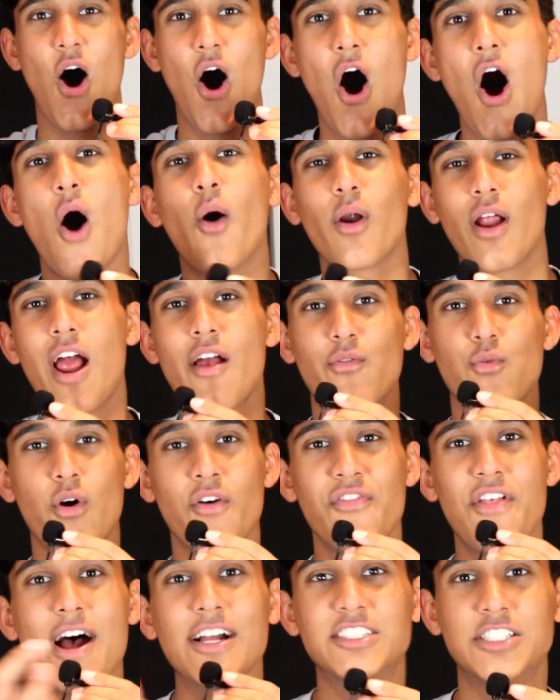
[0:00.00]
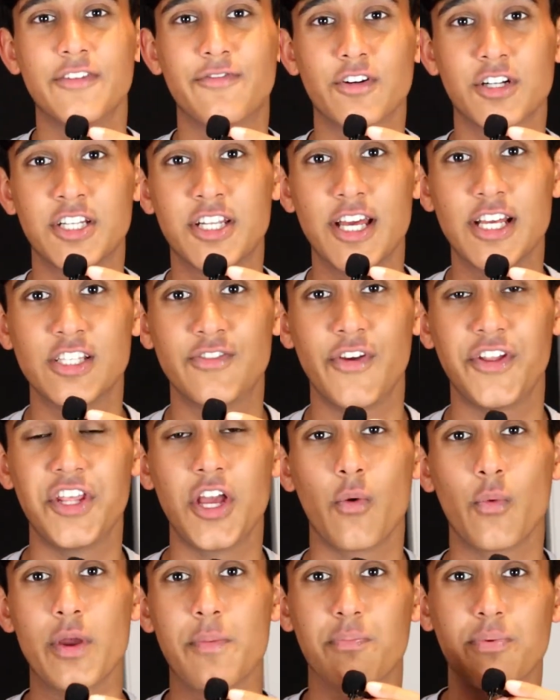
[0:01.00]
Alright everyone, that's it for today's
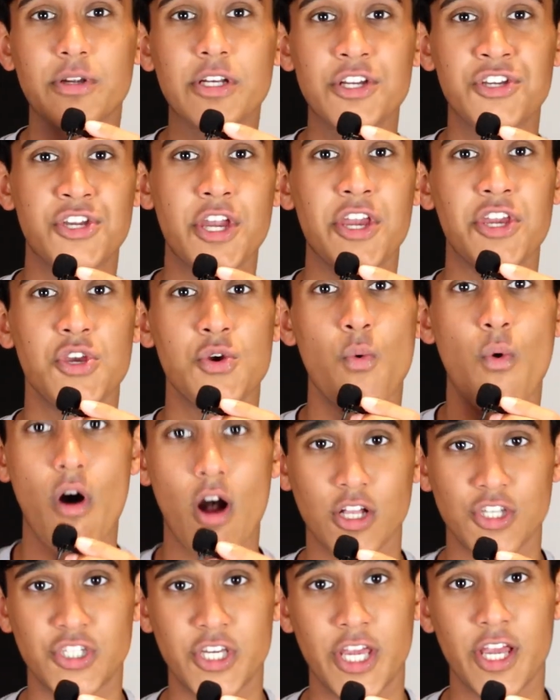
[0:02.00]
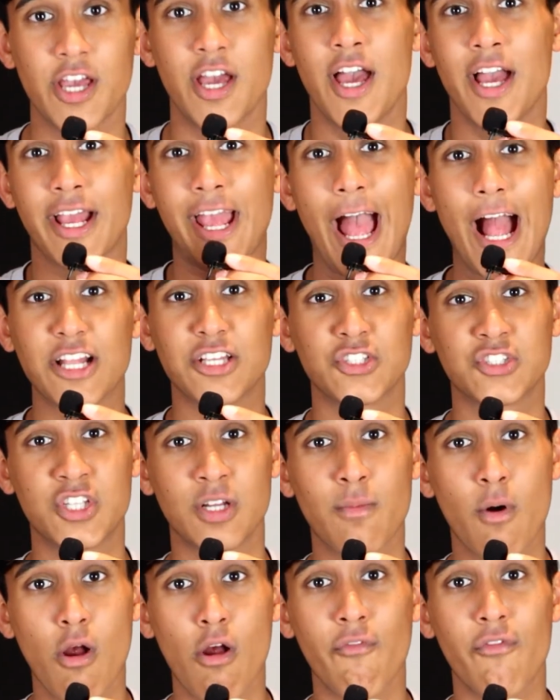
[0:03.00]
video. We appreciate you watching. Catch us
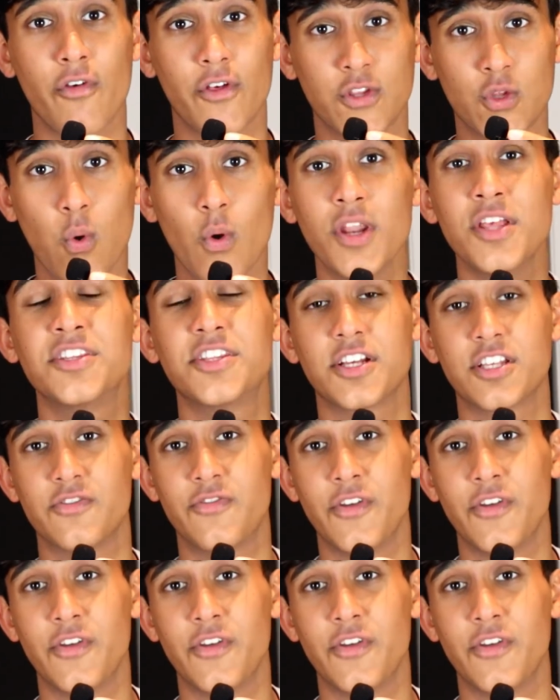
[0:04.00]
tomorrow for the 26th